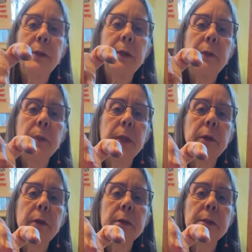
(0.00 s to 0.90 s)
it around the other way,
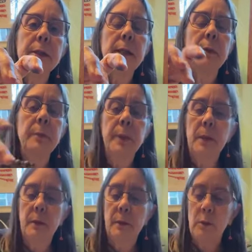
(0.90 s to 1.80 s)
you can see it,
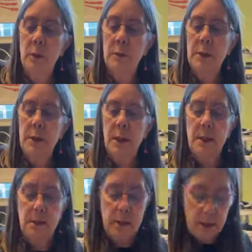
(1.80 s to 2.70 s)
but you won't see
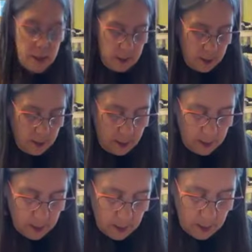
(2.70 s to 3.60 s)
that side.
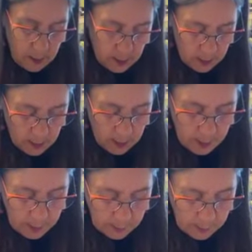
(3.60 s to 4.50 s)

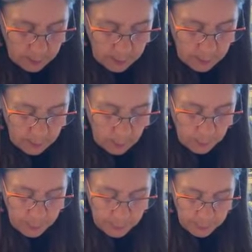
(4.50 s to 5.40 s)
All right, so there's a little
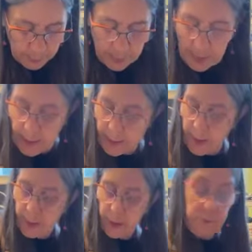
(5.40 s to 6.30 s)
Brrr. All right, so I